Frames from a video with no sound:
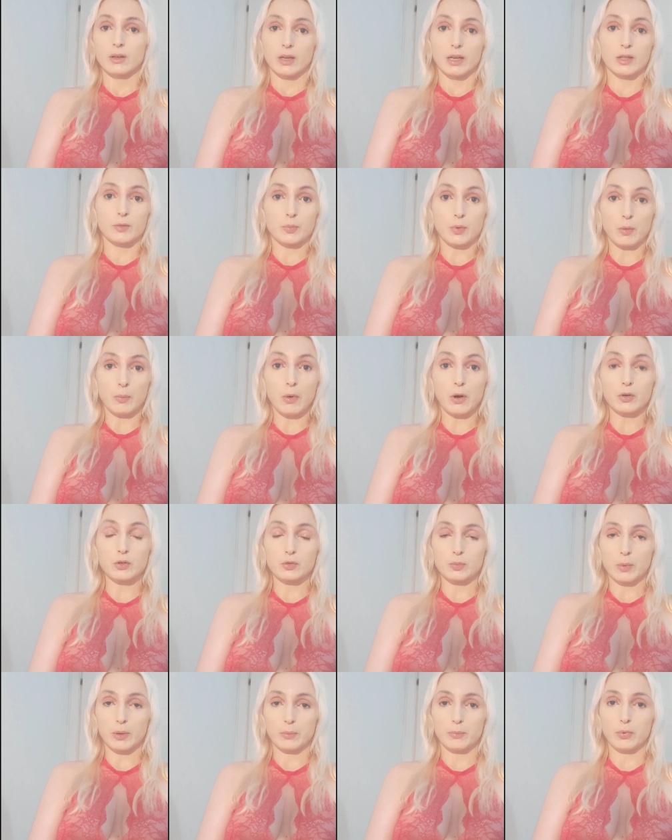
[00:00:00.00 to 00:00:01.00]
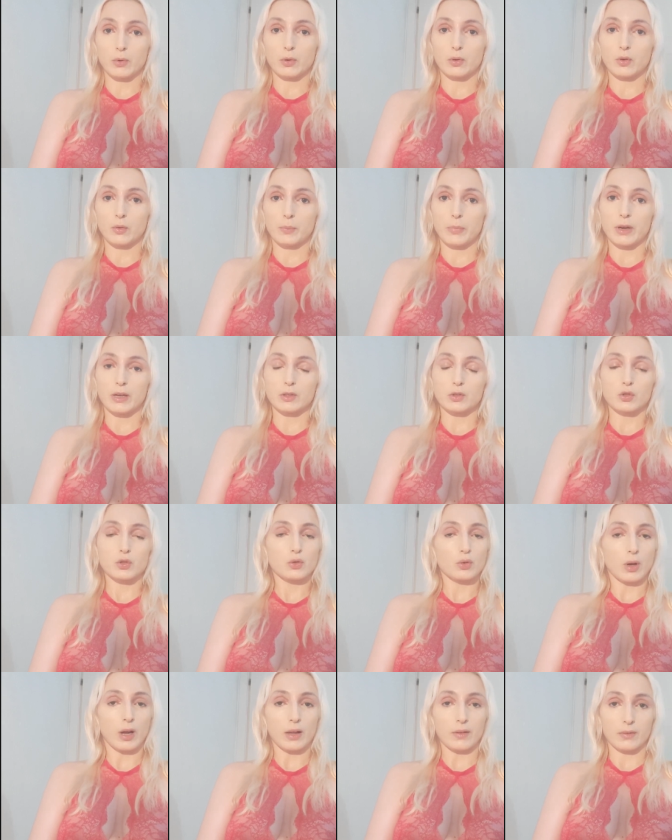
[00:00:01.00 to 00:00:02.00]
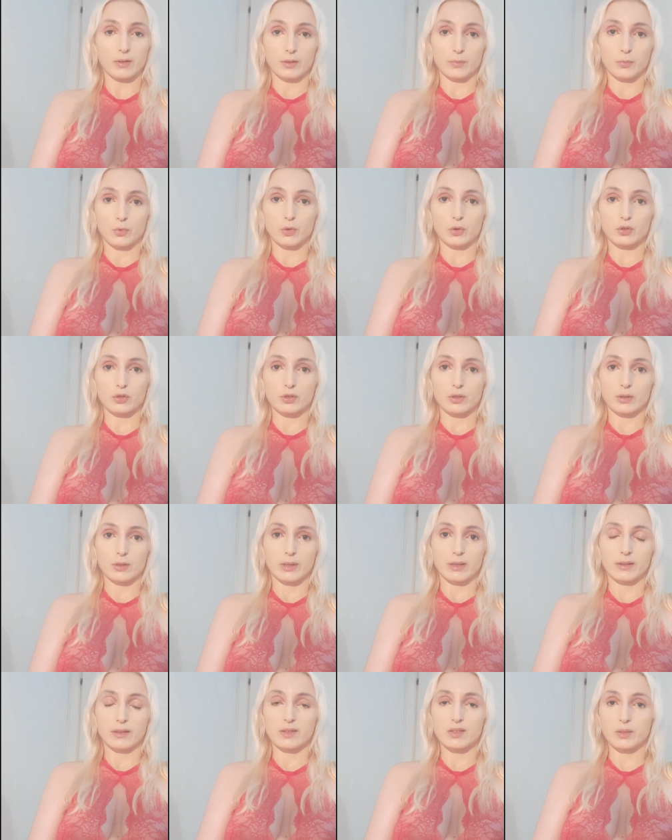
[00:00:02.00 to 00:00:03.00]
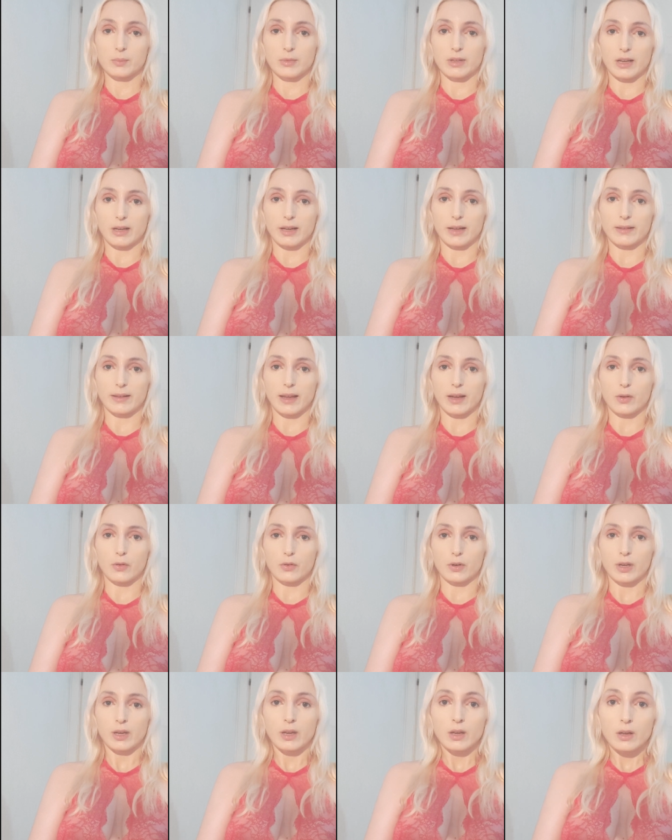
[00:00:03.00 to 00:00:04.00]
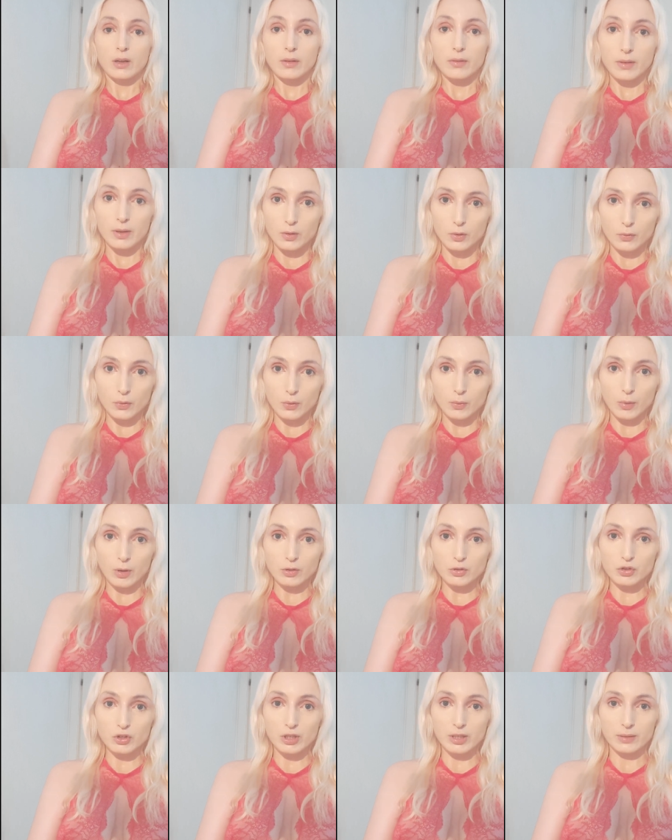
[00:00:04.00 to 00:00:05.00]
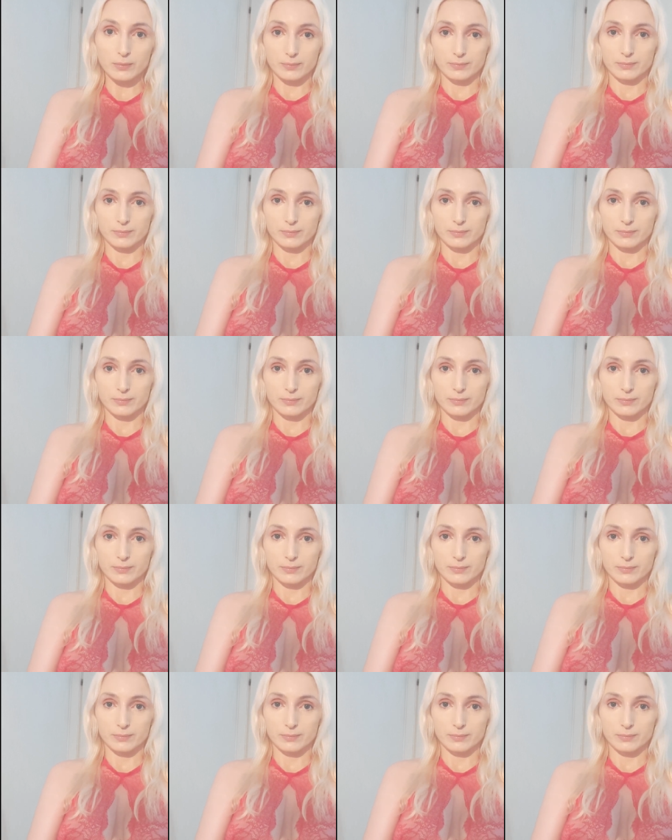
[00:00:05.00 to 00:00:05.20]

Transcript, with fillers: it promotes my book compared to other books in the similar category. Thank you for watching.